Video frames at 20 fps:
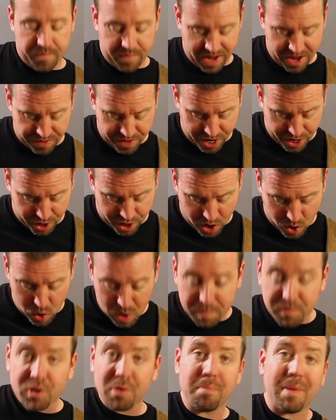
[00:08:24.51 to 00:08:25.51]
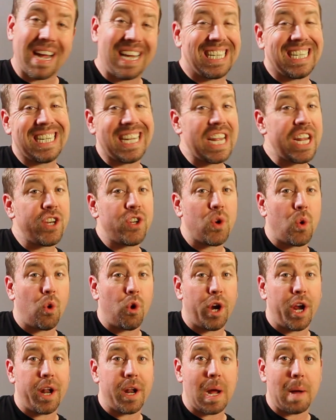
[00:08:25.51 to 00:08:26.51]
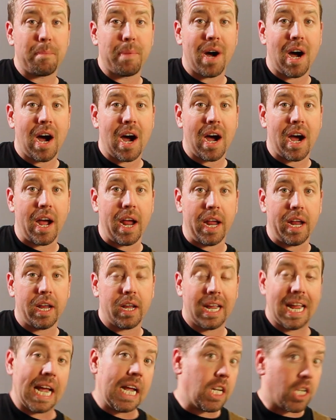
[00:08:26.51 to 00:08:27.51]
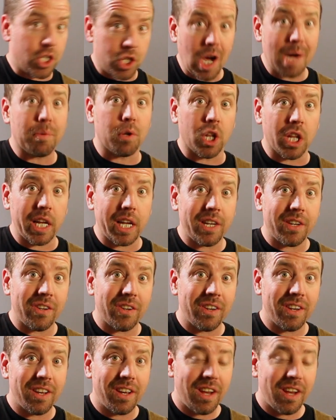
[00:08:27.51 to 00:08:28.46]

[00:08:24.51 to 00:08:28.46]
and then go up to my D Dorian up high and double it,